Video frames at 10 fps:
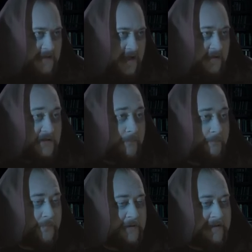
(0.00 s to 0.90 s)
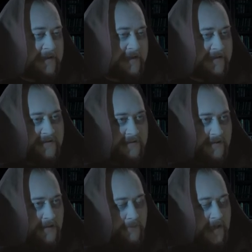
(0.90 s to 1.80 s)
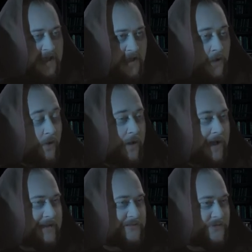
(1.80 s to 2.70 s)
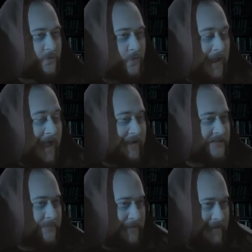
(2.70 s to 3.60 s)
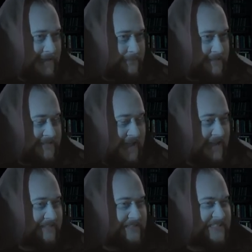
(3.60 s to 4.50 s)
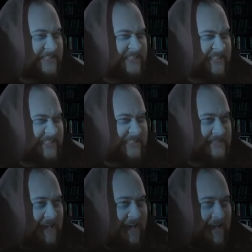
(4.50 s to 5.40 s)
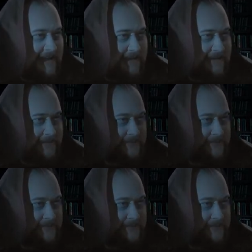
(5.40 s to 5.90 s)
accompanied by "Oh, I do like to be beside the seaside."